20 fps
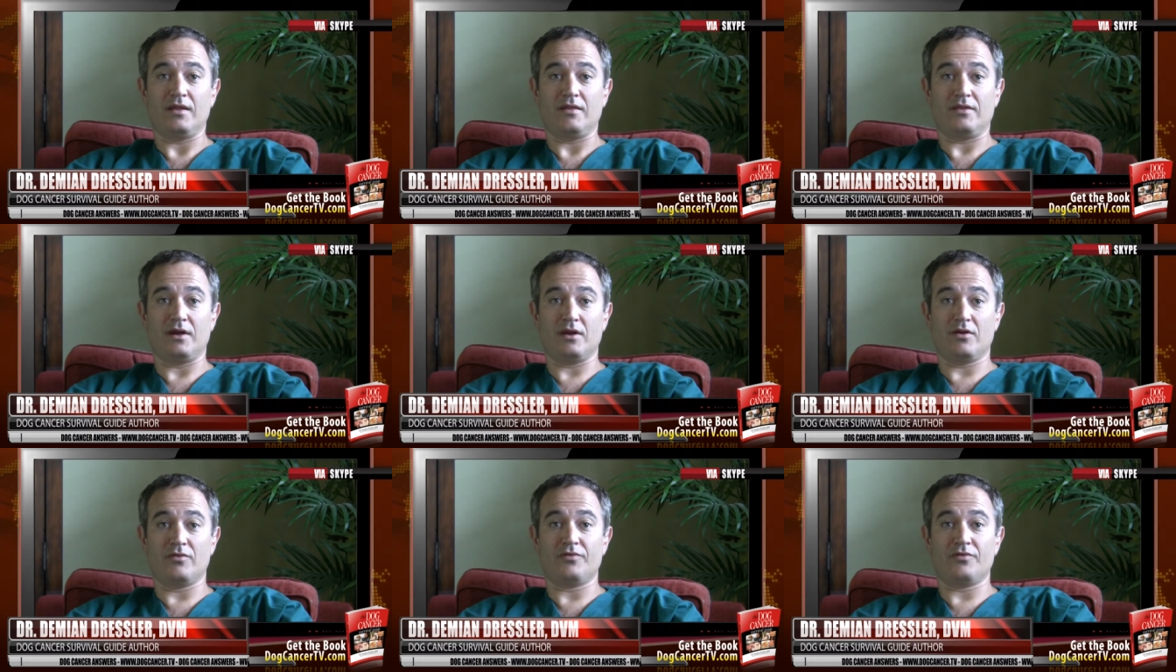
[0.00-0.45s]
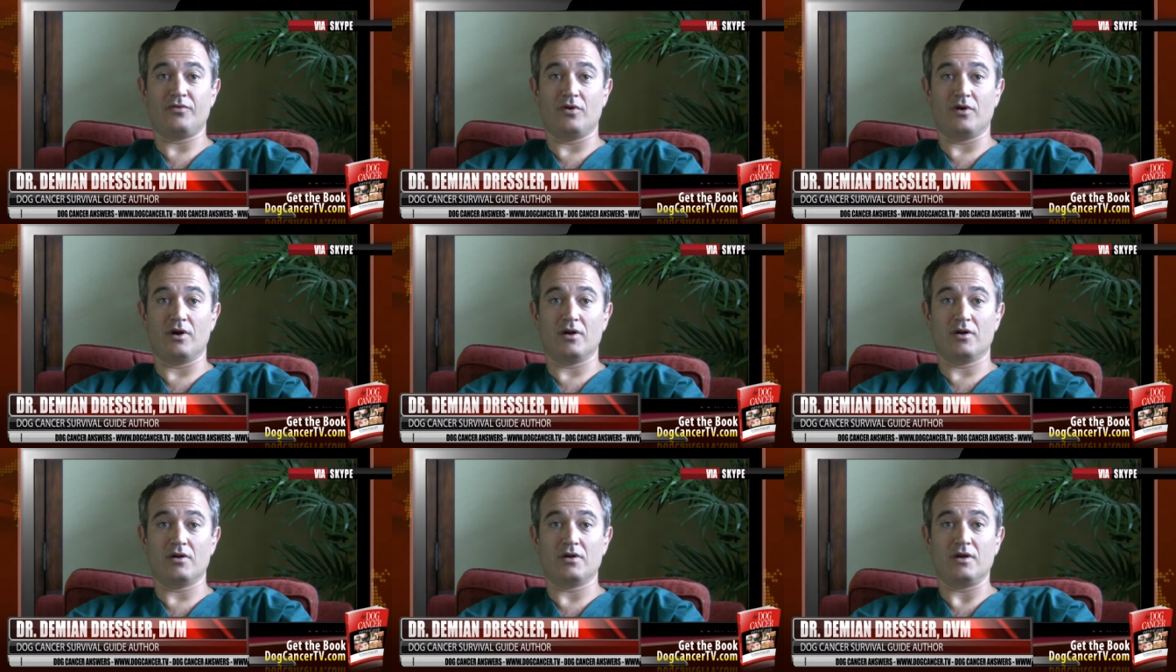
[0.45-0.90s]

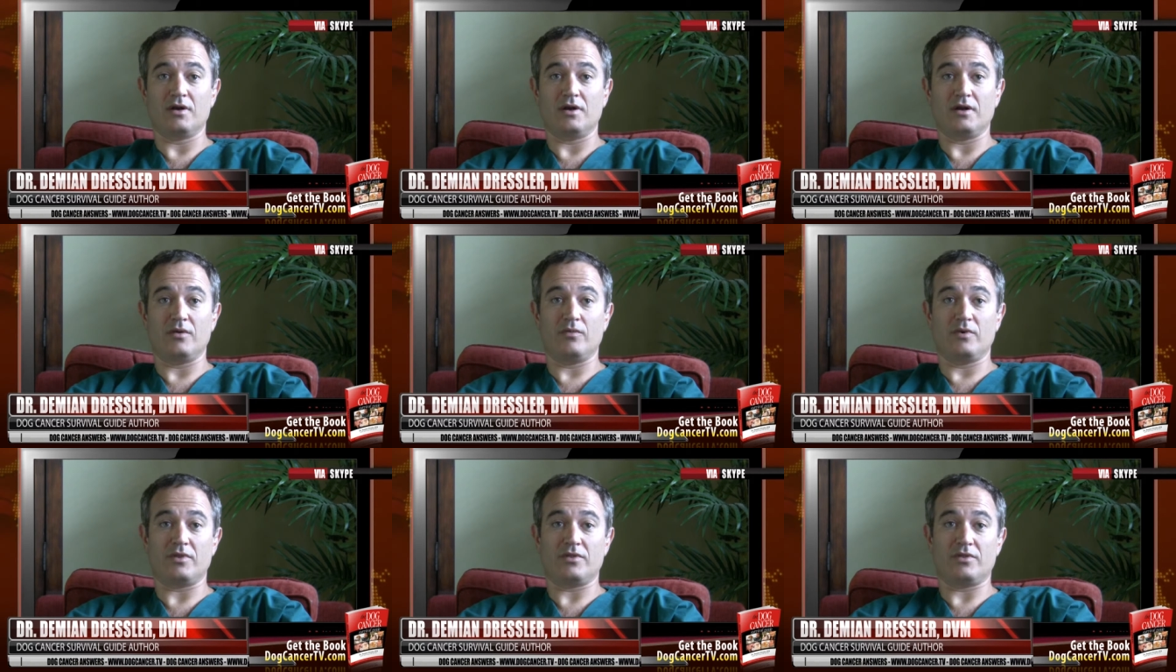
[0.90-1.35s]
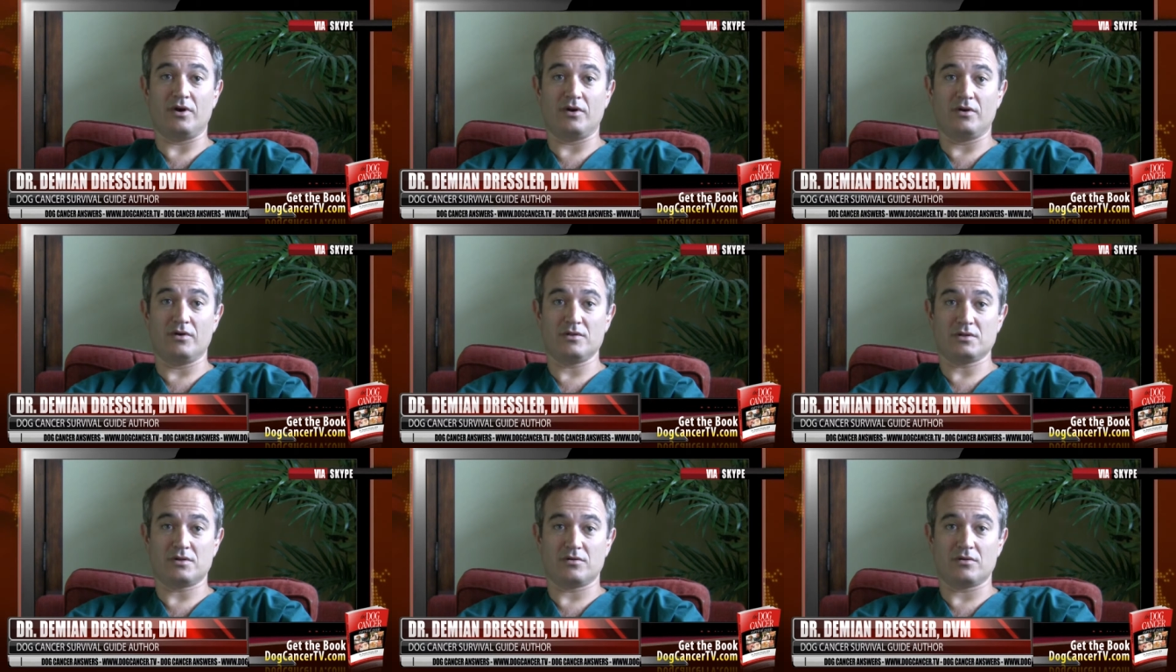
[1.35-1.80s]
Therefore, with
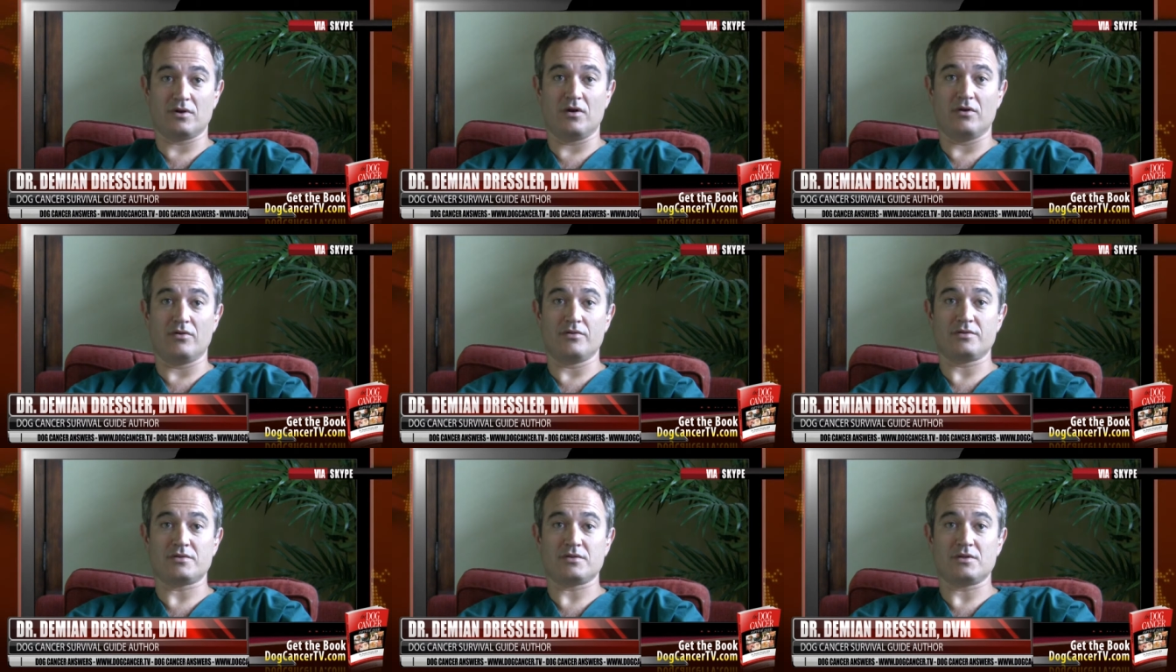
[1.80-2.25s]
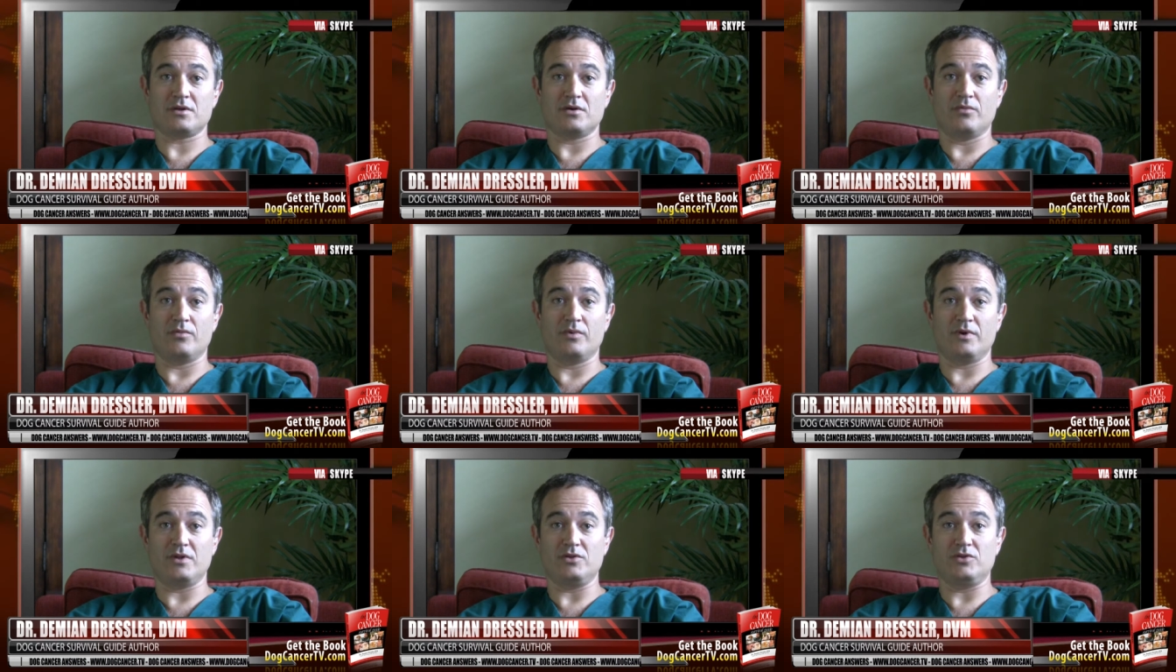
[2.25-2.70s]
those growths,
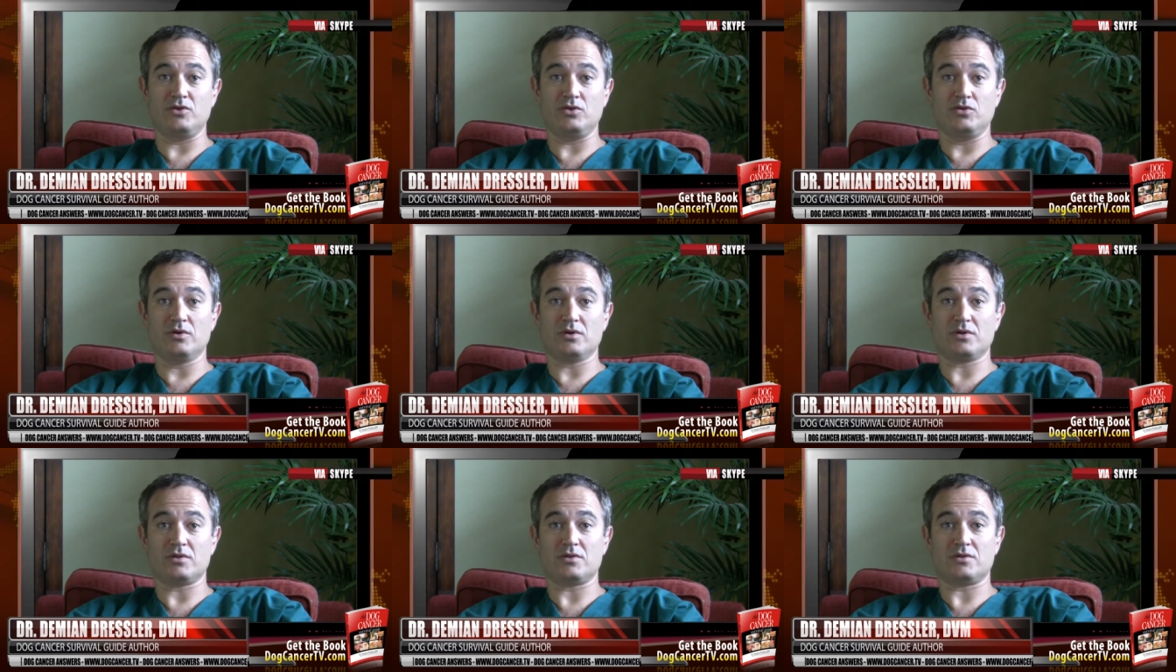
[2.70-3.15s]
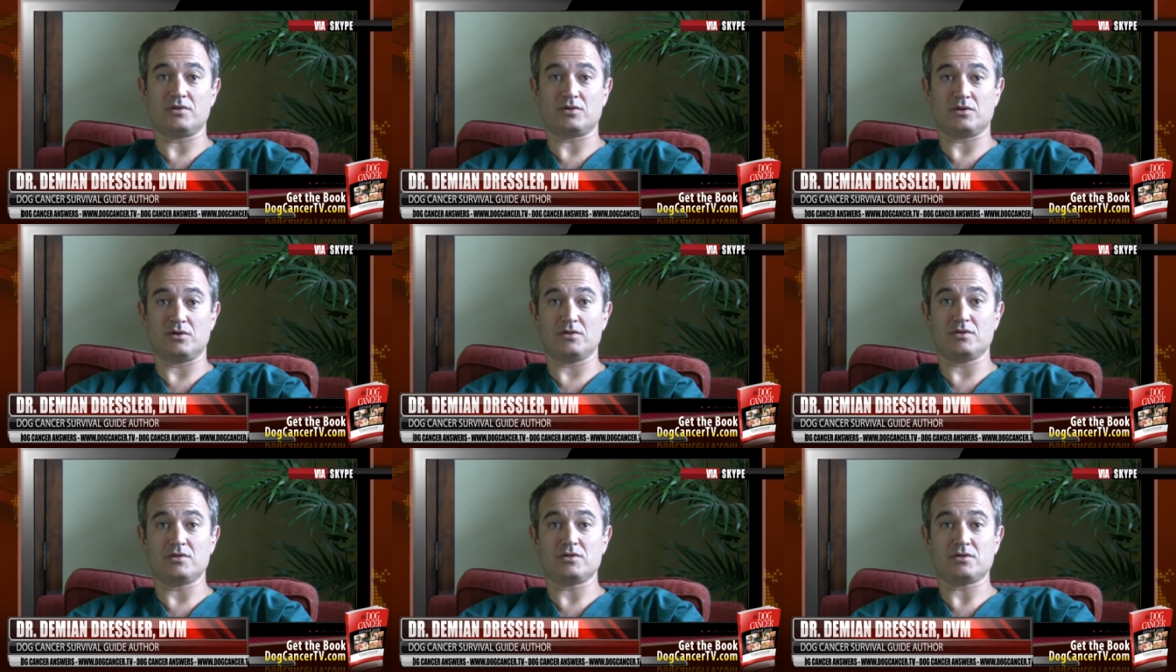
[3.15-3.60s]
we do a
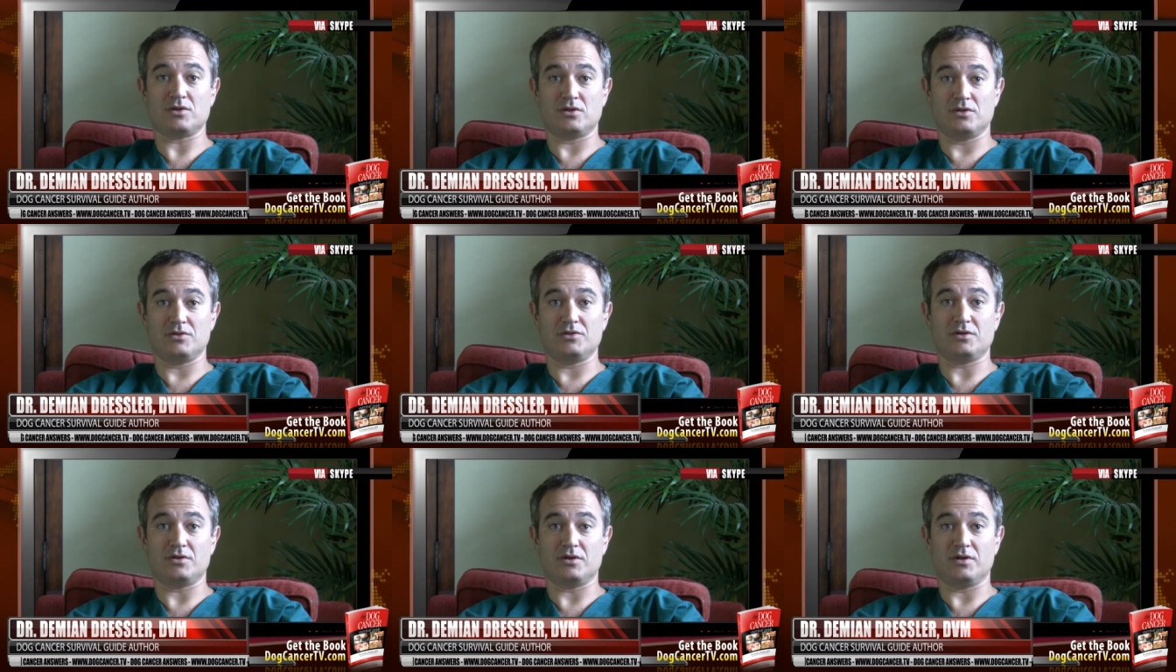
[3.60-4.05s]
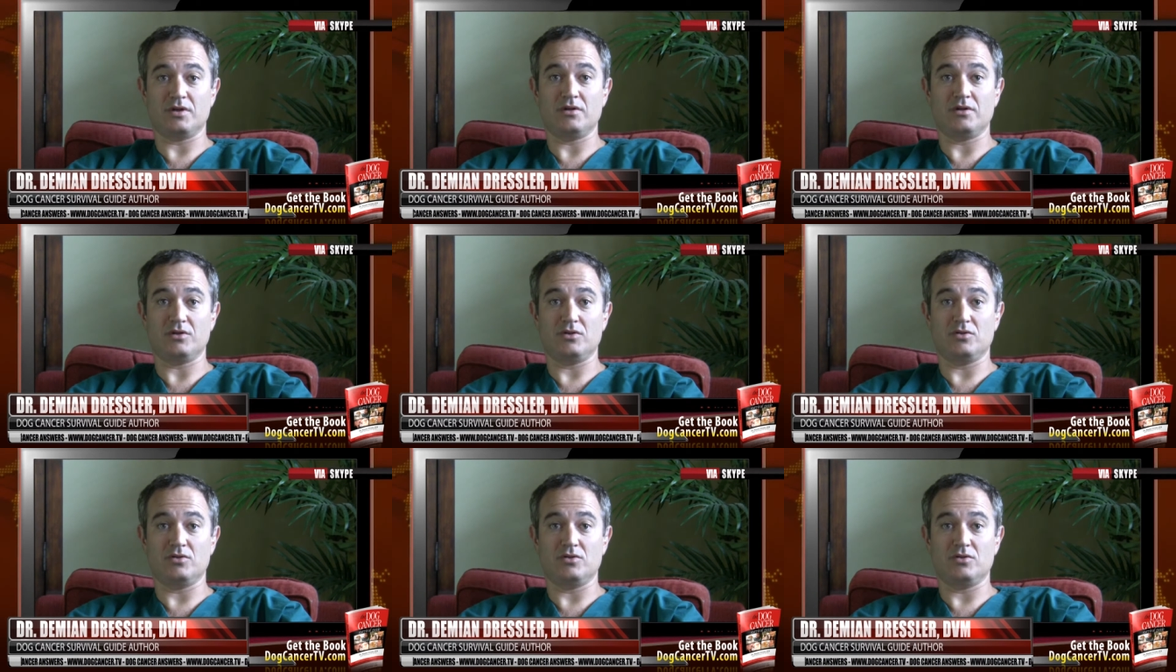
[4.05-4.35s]
certain surgery.